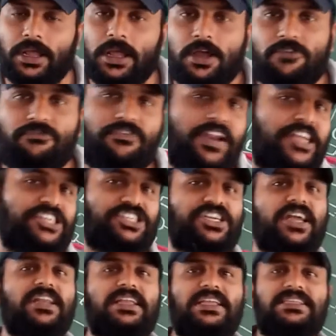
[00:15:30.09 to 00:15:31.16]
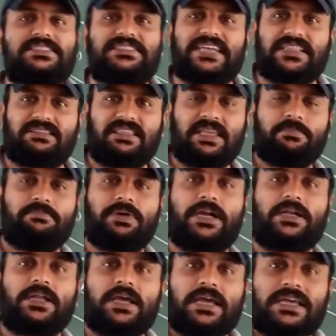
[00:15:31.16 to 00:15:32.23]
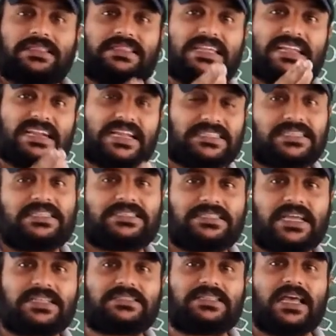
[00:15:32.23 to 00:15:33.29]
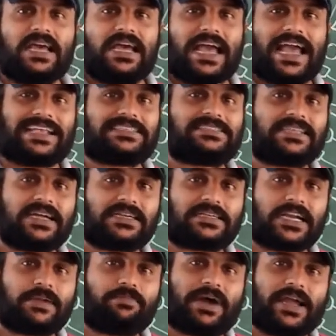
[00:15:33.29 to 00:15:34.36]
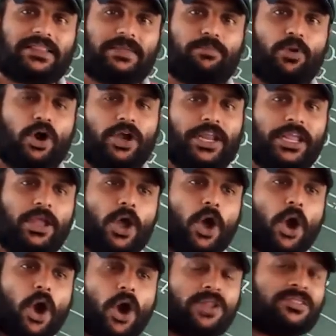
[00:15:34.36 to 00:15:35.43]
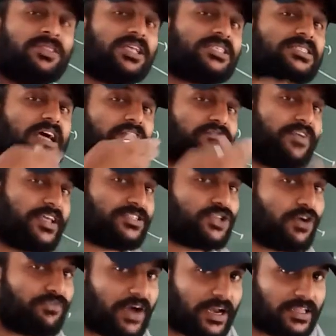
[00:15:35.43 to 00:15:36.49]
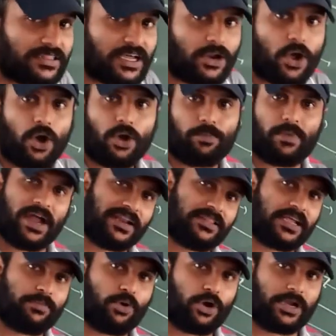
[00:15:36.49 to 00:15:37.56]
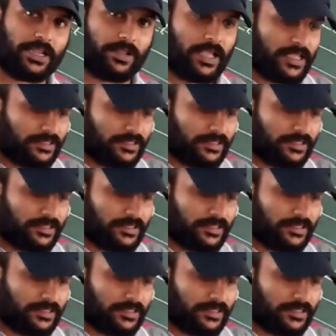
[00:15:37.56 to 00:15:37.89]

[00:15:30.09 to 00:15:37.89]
Friction is nothing but the resistance exerted by the body on the surface of another body.